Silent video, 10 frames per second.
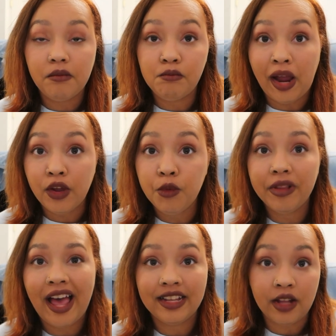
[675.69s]
My
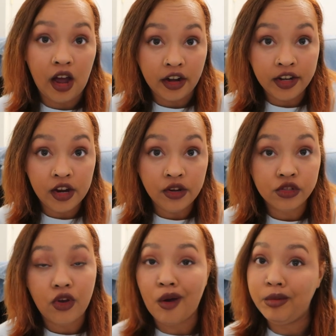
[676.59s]
Hoopla has the audio,
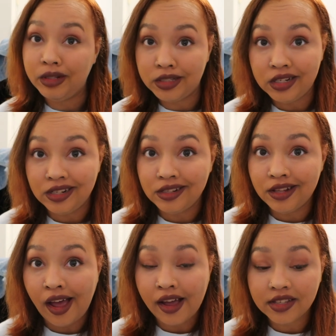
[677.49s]
so I'll be listening to
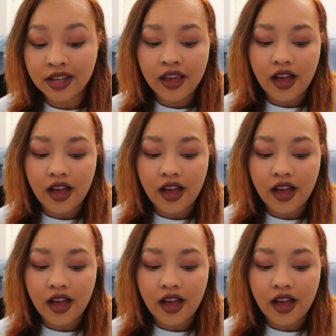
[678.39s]
that.